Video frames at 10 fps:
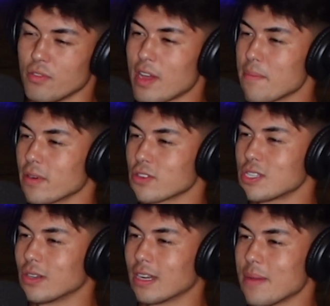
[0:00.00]
Dude, Fat
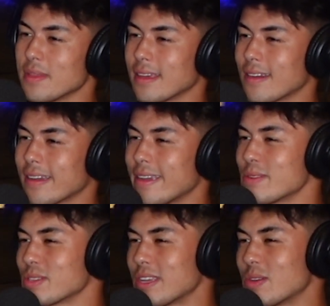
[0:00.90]
Burger's so good. I mean, like, okay,
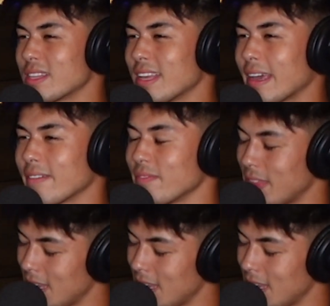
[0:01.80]
here's the thing. You can, like,